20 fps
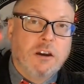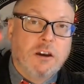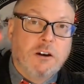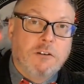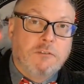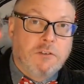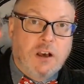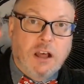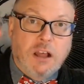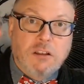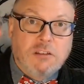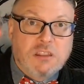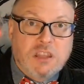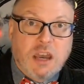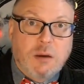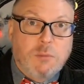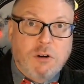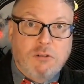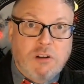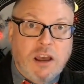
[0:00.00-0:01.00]
Followed
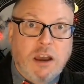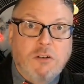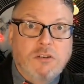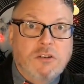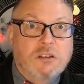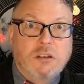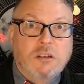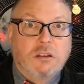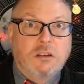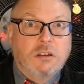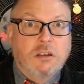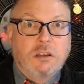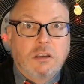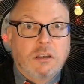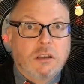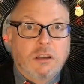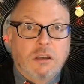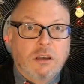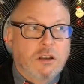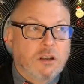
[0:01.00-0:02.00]
them around to,
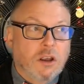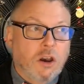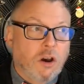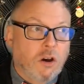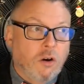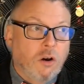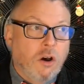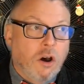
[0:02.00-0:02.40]
you know,